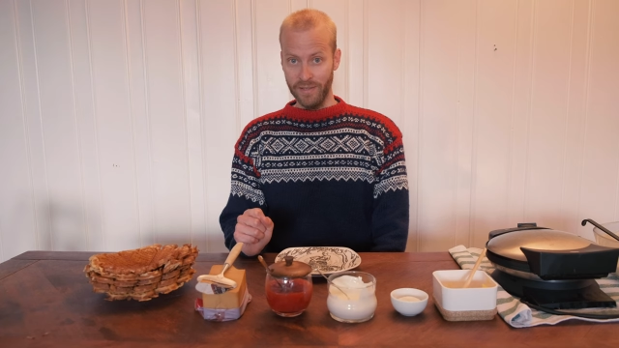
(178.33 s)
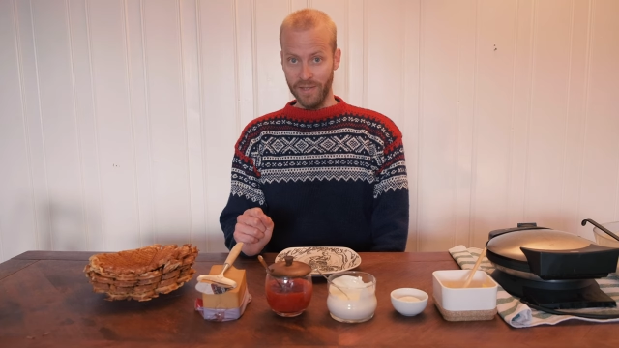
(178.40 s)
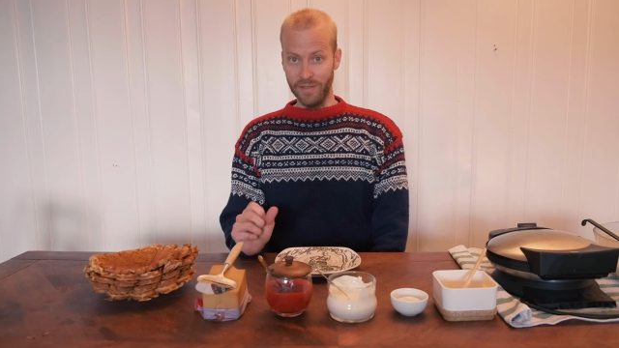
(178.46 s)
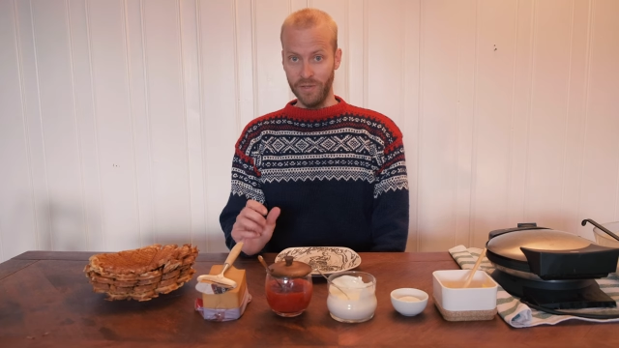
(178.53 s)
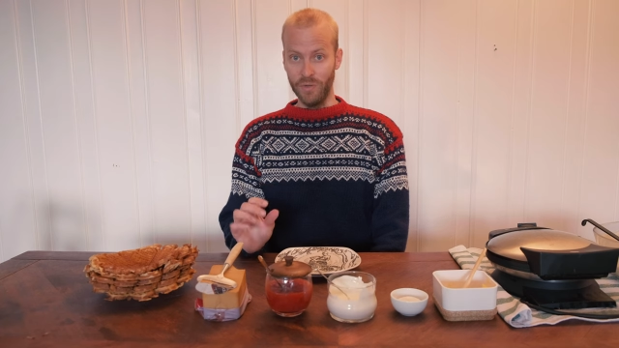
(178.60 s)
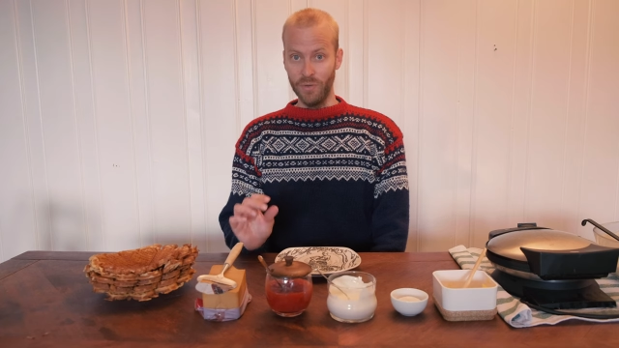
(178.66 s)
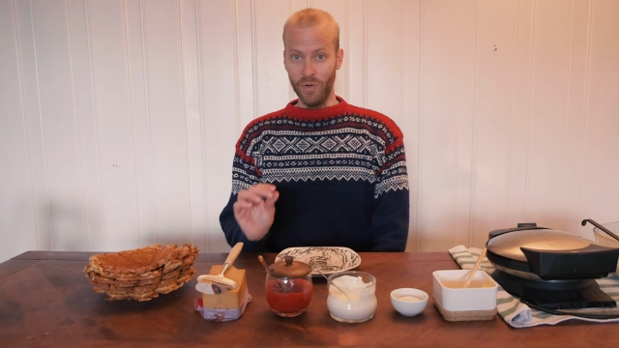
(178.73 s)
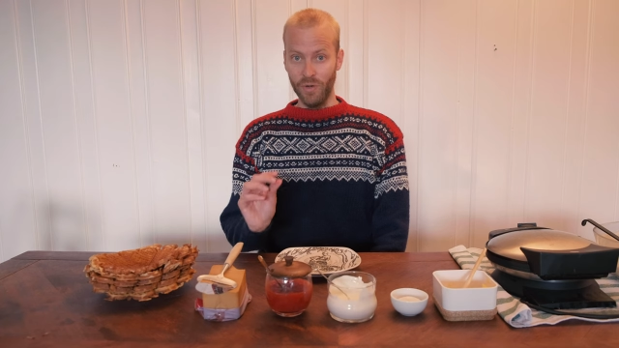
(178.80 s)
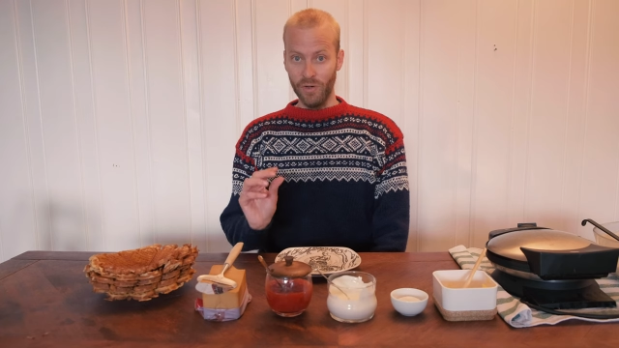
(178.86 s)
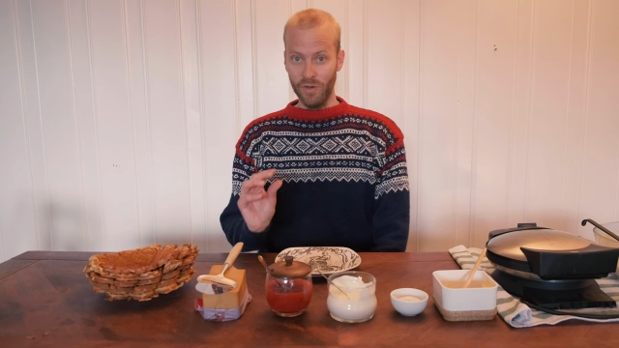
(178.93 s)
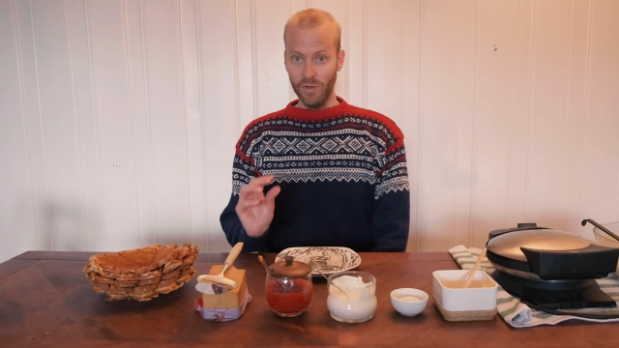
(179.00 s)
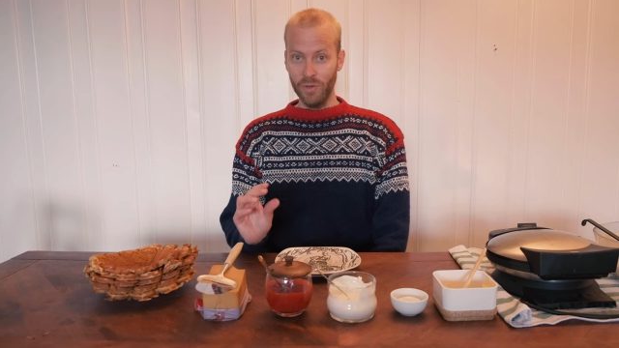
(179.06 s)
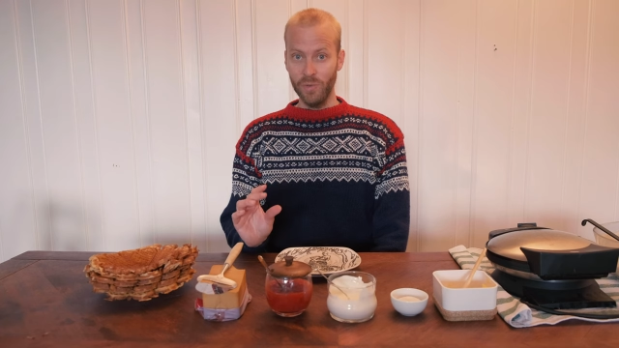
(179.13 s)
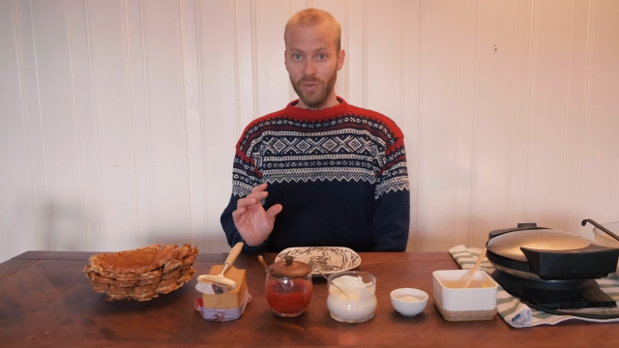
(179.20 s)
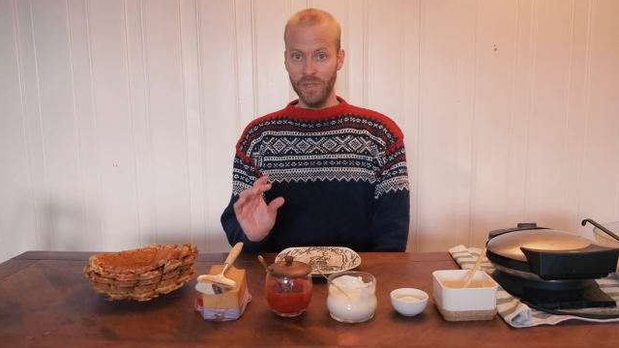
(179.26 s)
that you
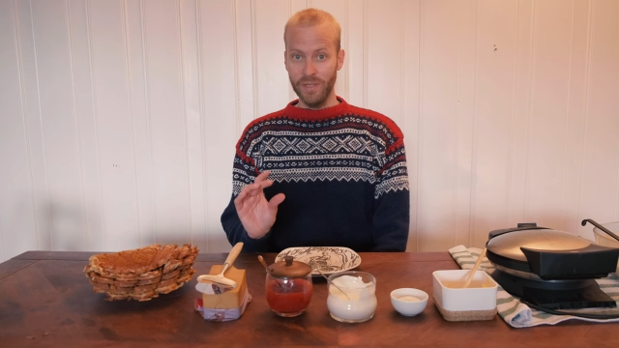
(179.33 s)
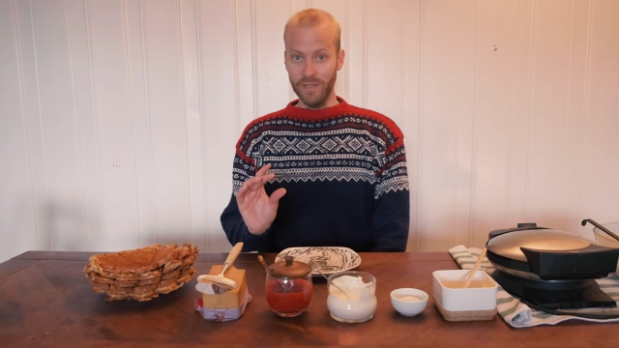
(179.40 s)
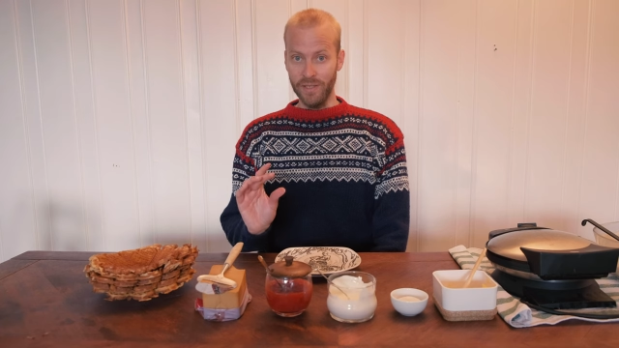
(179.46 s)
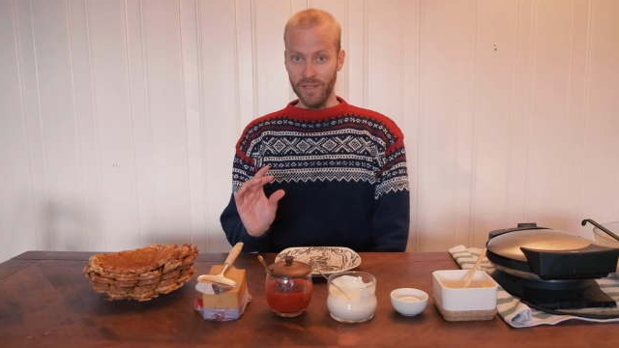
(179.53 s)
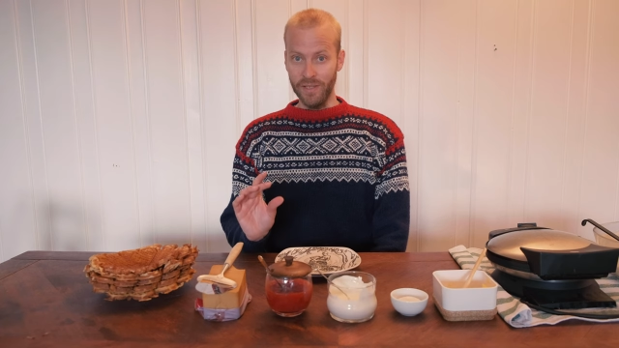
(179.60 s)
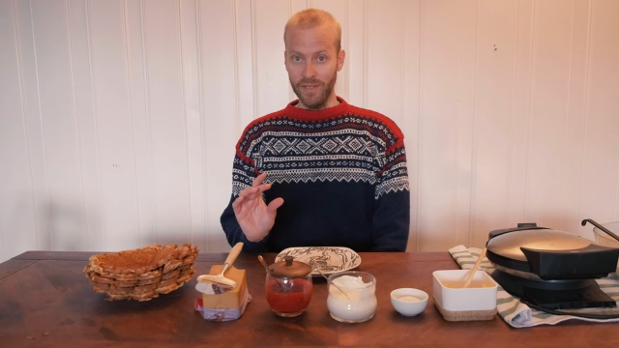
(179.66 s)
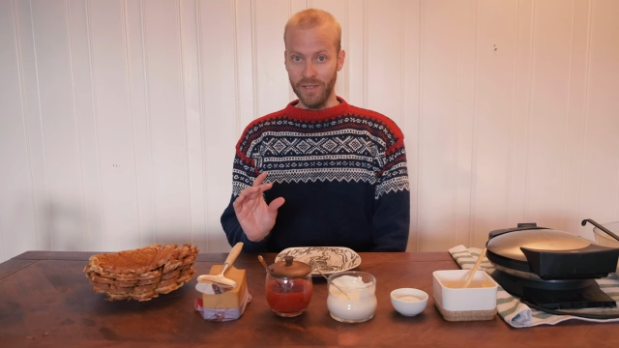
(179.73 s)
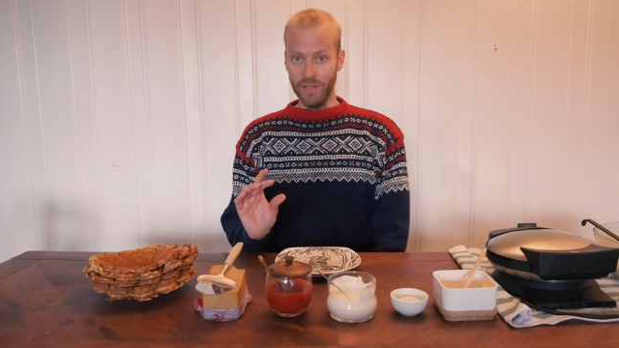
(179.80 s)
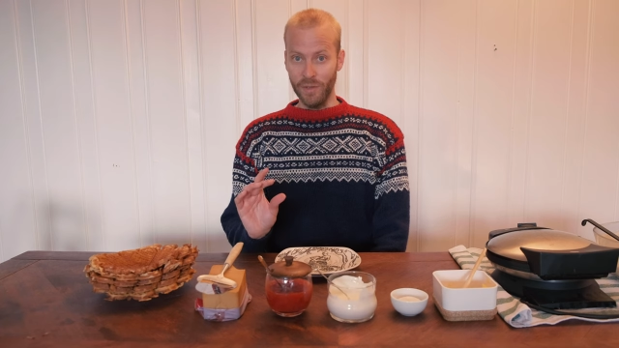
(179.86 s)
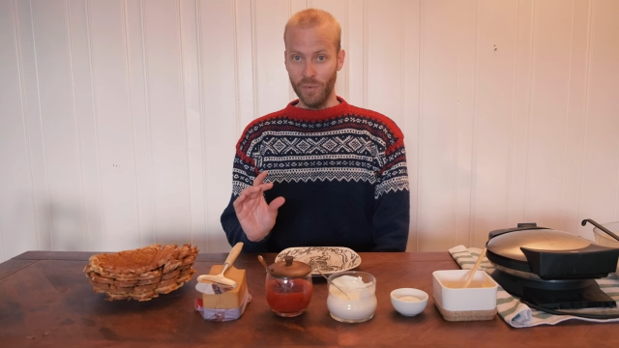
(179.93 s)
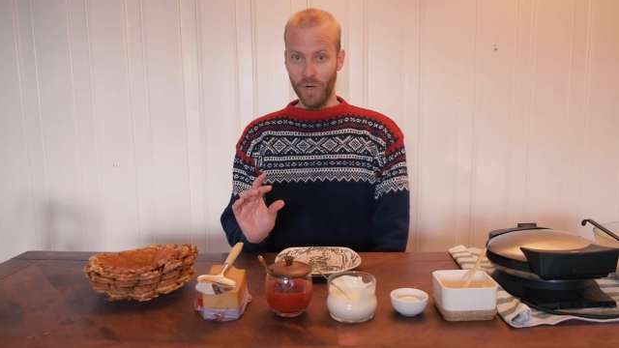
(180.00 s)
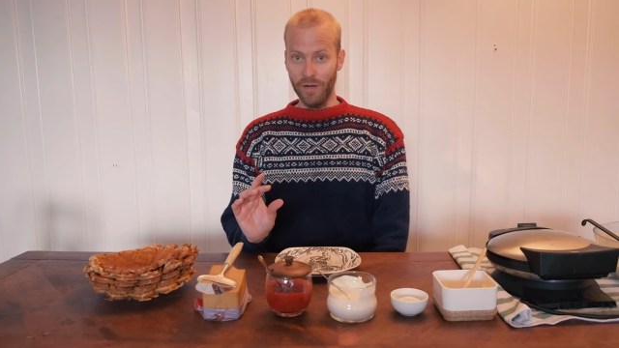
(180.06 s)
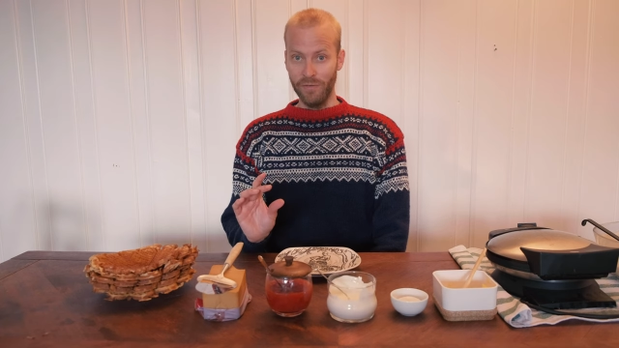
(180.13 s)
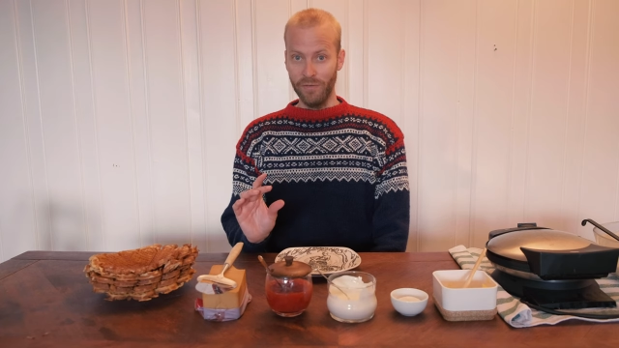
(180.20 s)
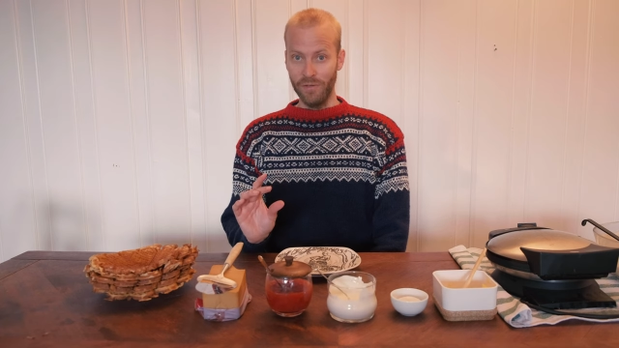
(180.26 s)
always eat the
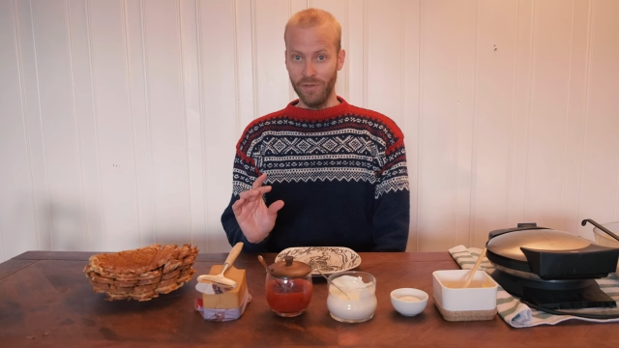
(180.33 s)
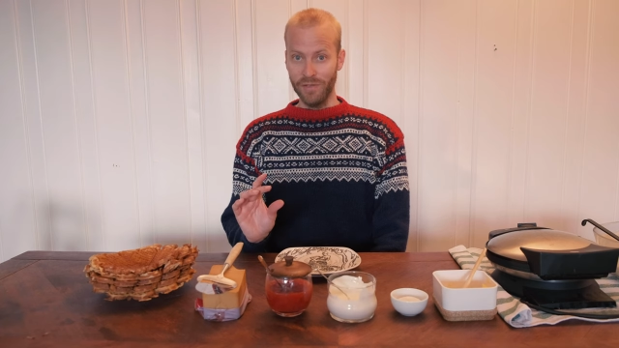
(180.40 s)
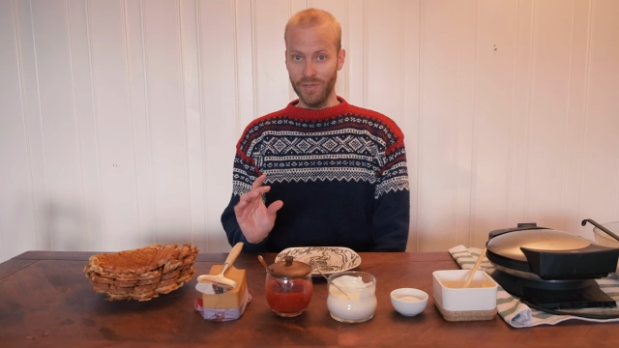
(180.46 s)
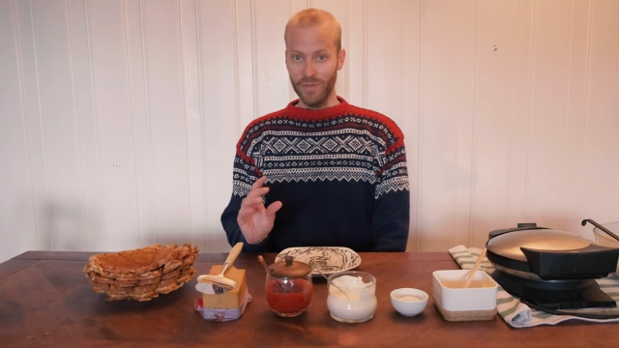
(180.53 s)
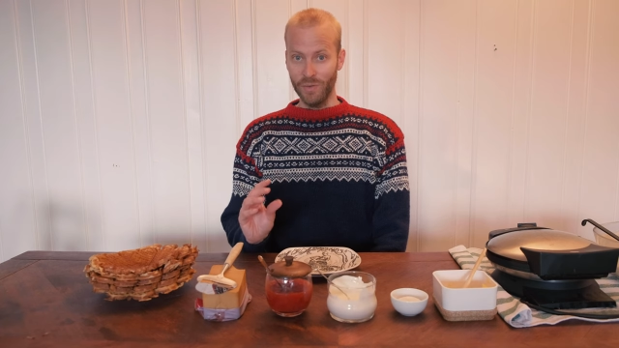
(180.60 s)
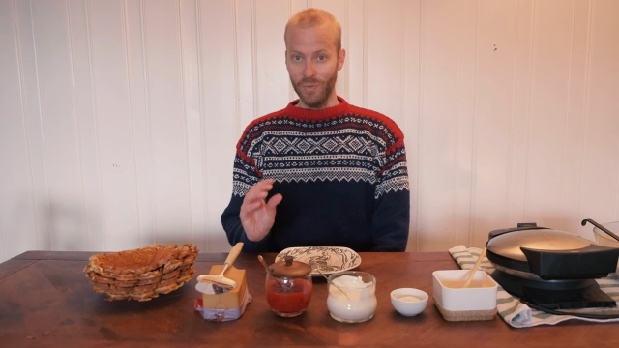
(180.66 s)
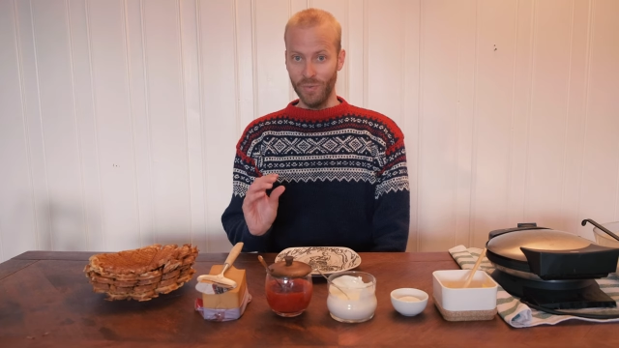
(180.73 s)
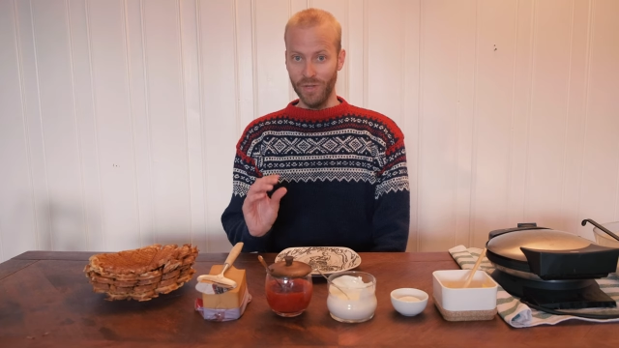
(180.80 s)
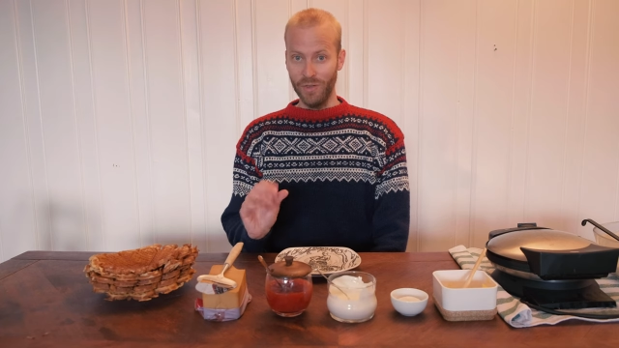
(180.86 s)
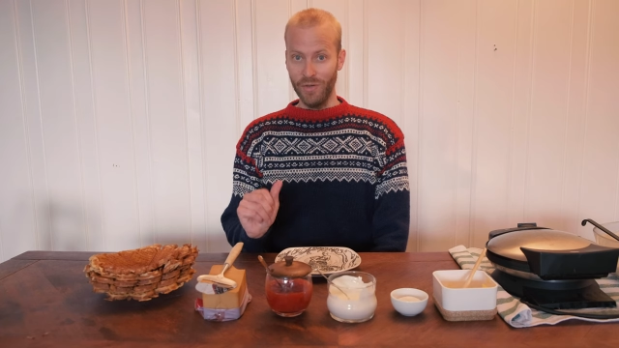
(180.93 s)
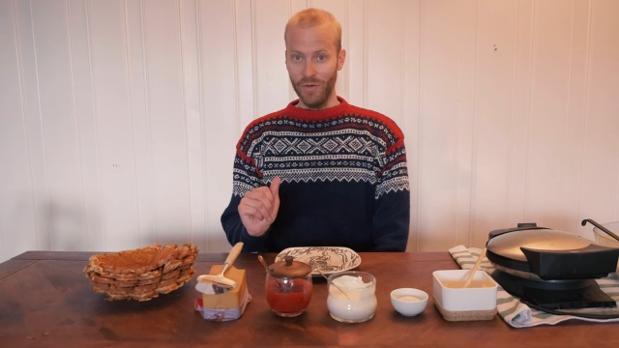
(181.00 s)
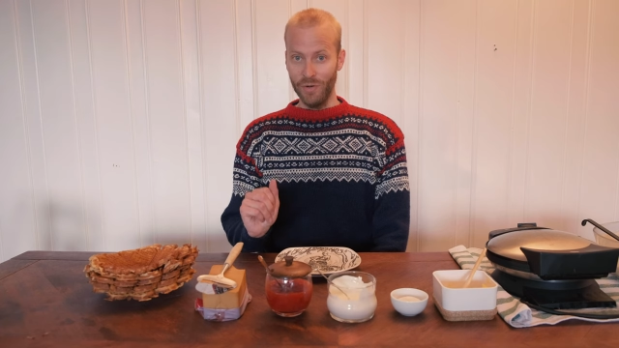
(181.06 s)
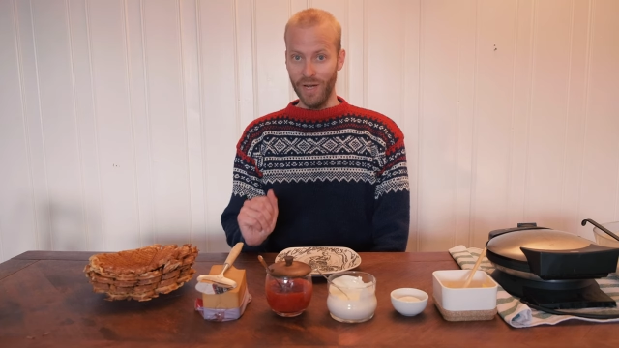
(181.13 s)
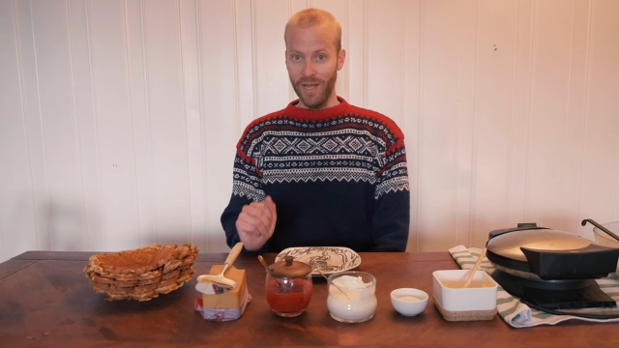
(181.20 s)
waffles with your